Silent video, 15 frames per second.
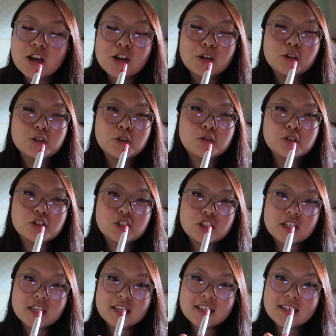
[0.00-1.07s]
Cú trong
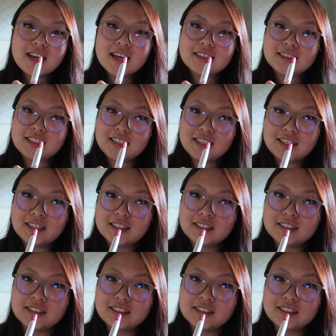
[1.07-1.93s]
xia hai tìa.